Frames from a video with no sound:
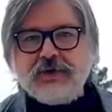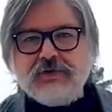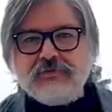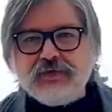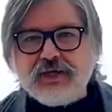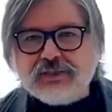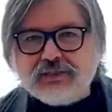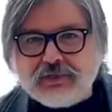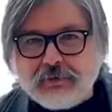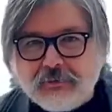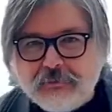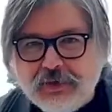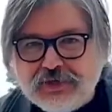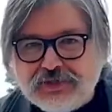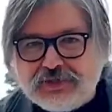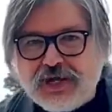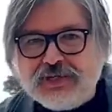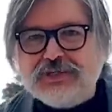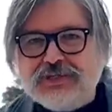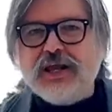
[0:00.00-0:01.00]
If you like this type of amazing
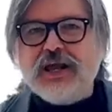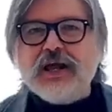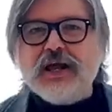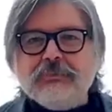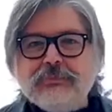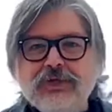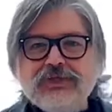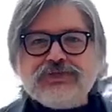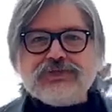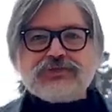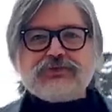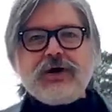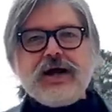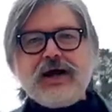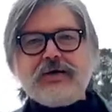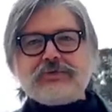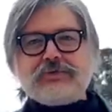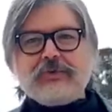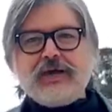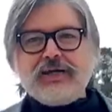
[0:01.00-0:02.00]
content, please subscribe
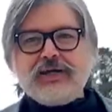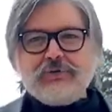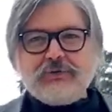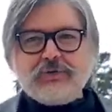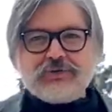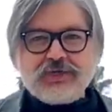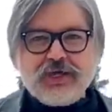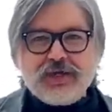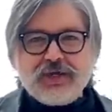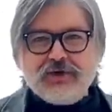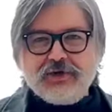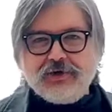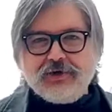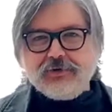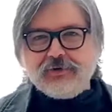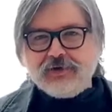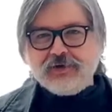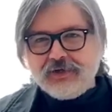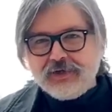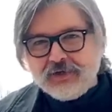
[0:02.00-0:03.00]
to my YouTube channel
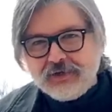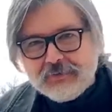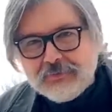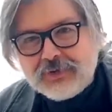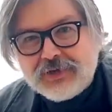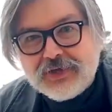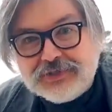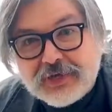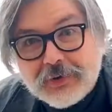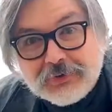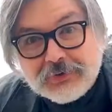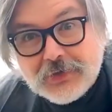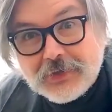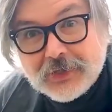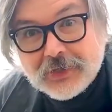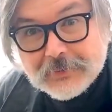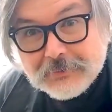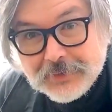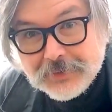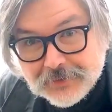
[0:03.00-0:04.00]
because that would totally
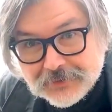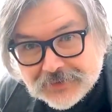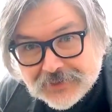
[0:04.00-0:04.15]
compute.